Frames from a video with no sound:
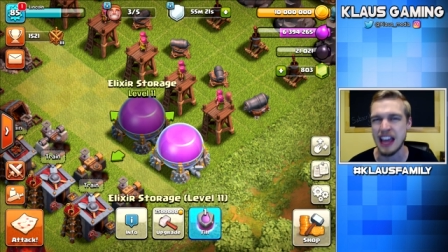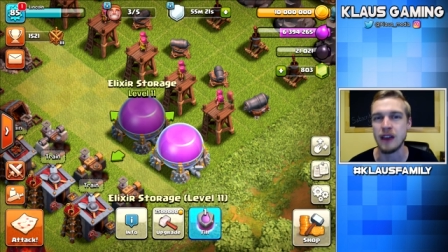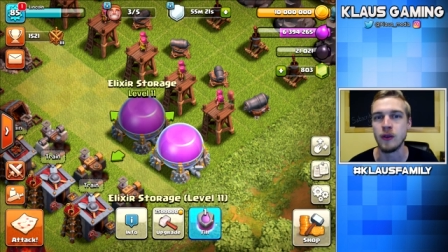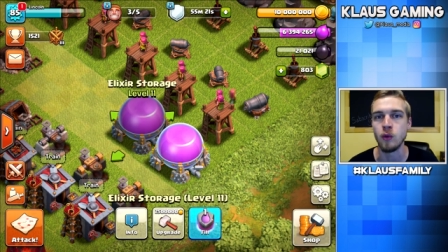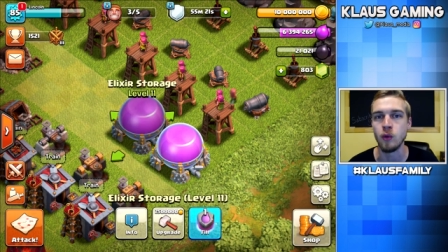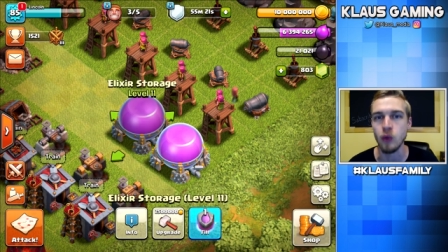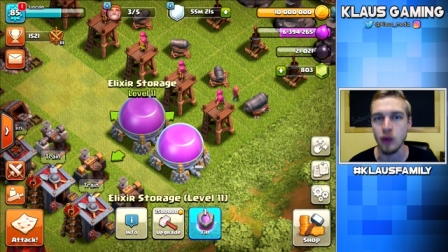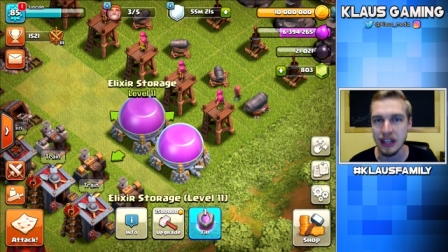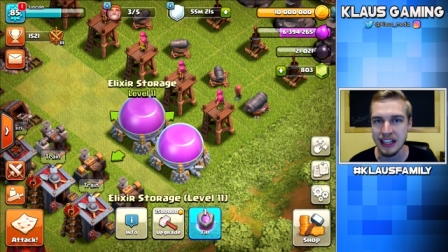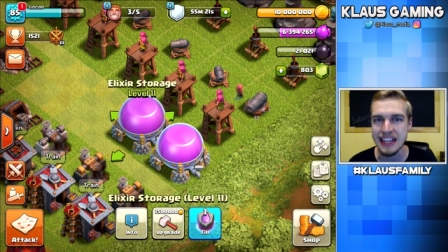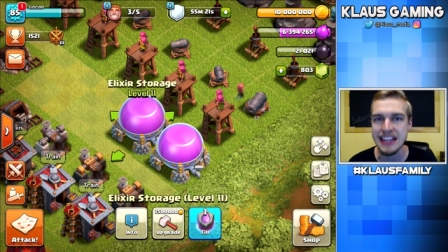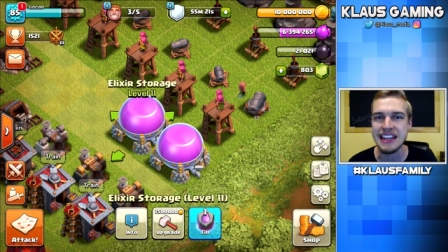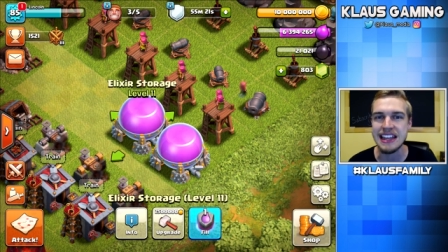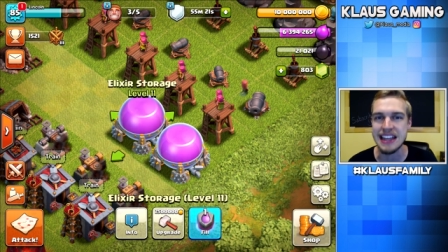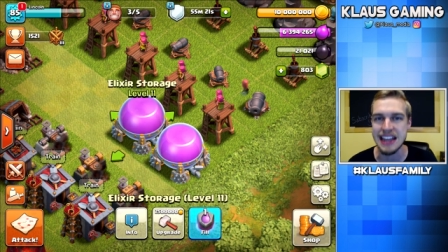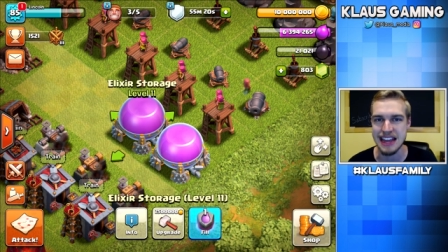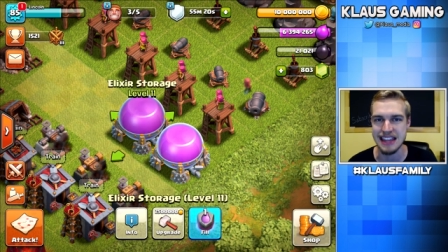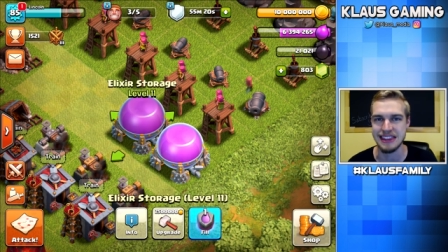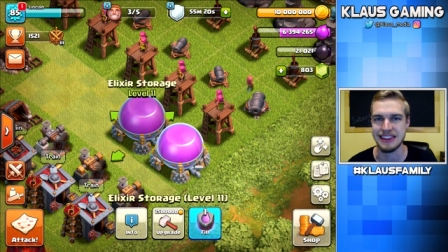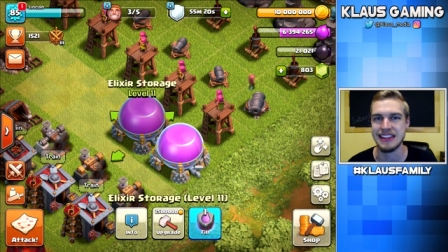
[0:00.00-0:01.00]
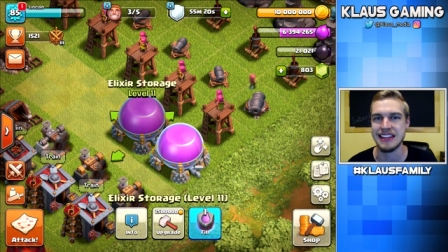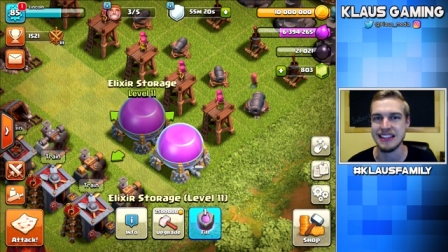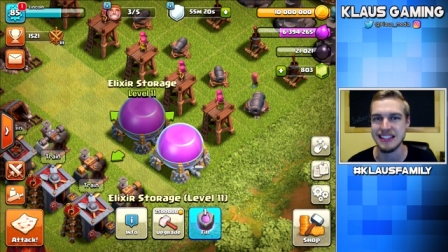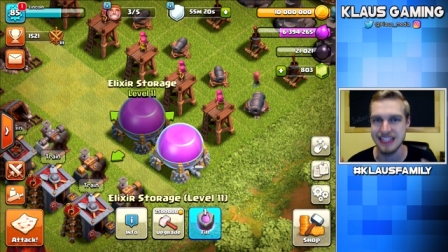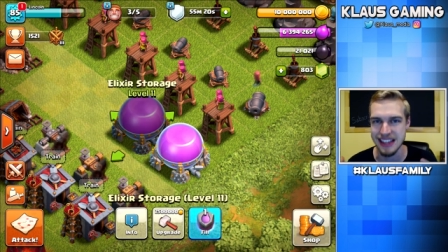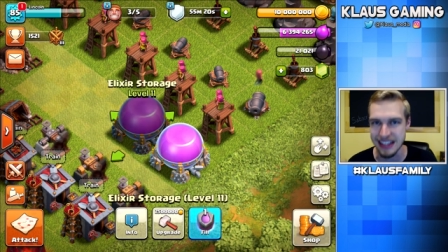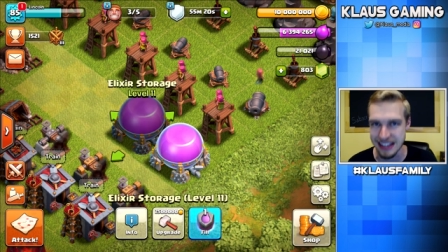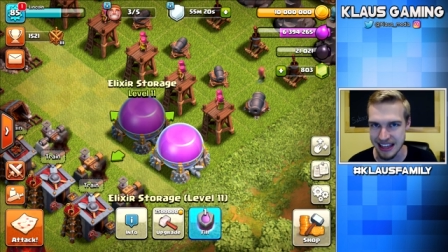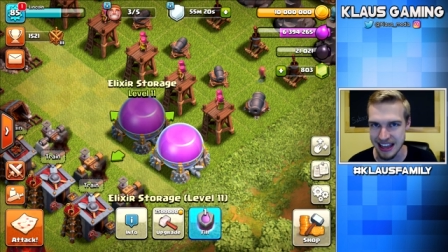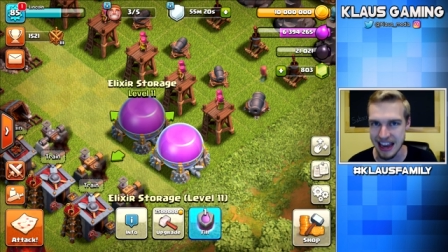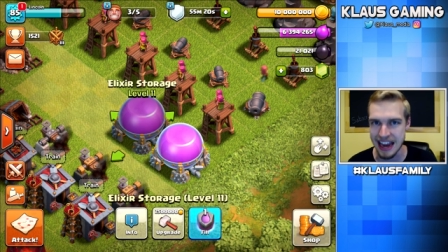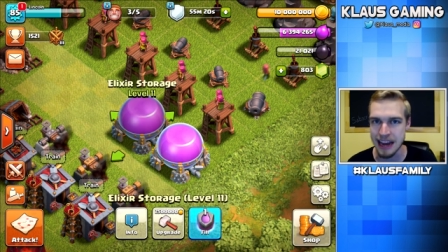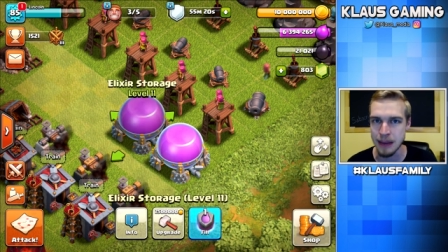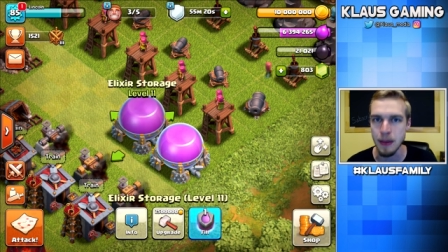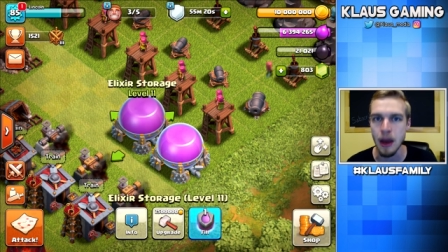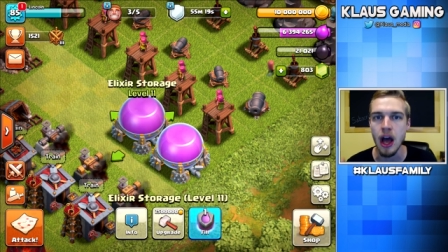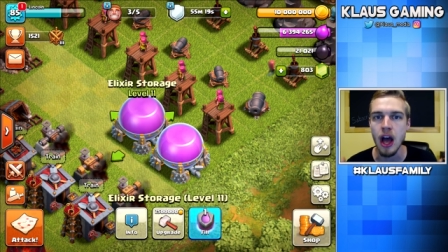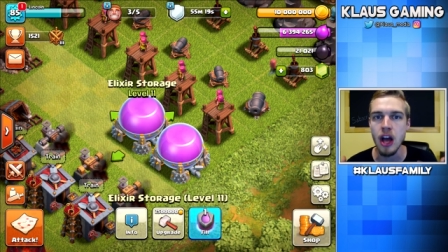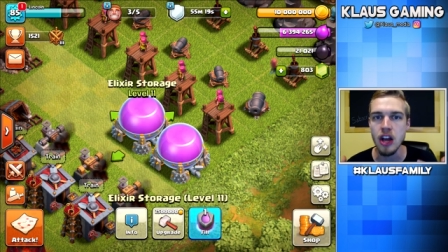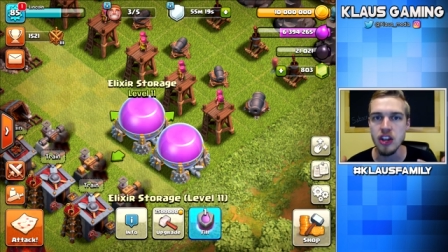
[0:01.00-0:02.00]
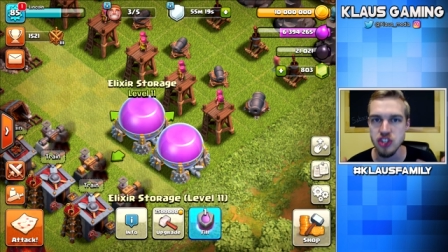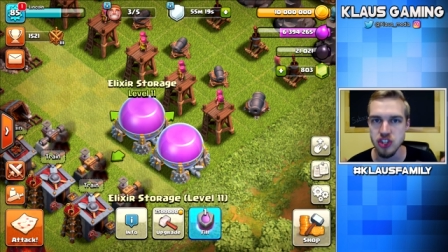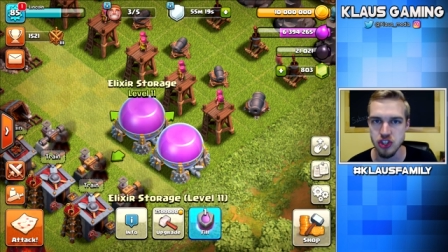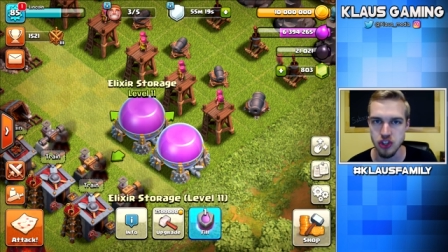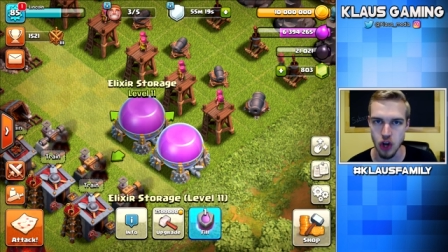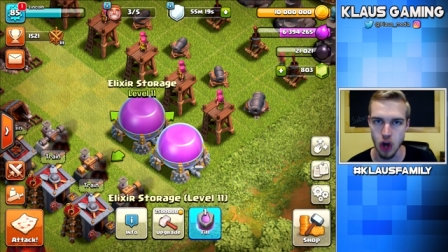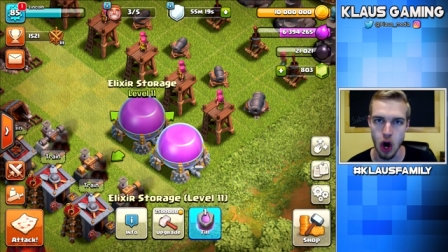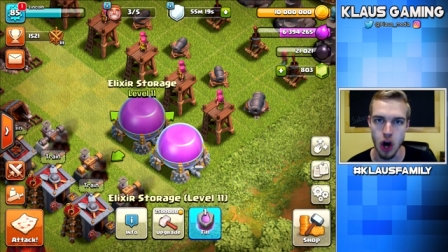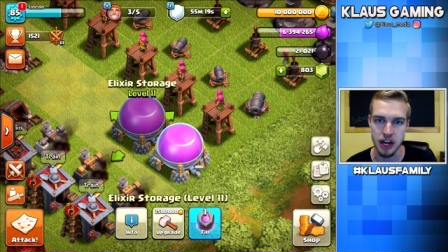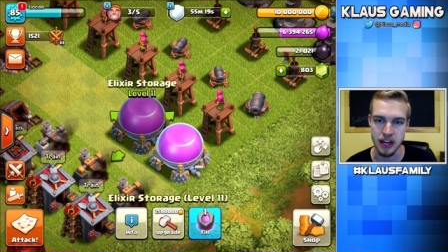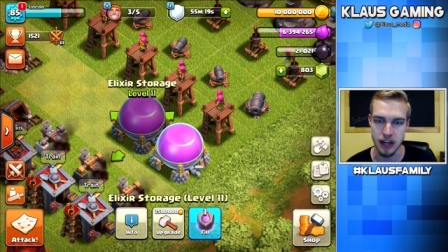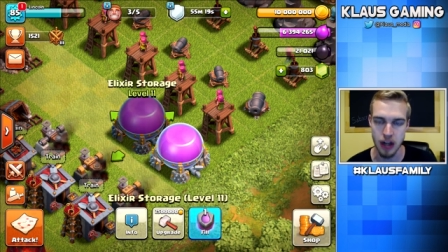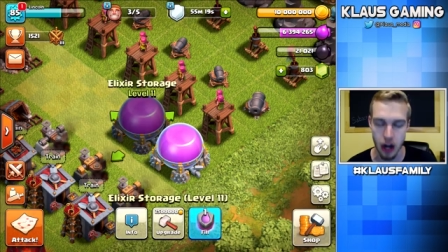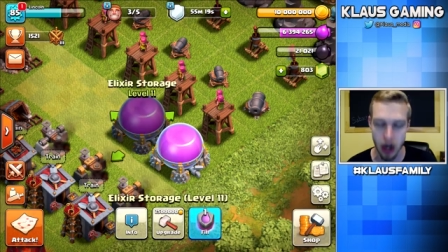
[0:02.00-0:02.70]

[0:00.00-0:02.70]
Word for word: and really get this game started.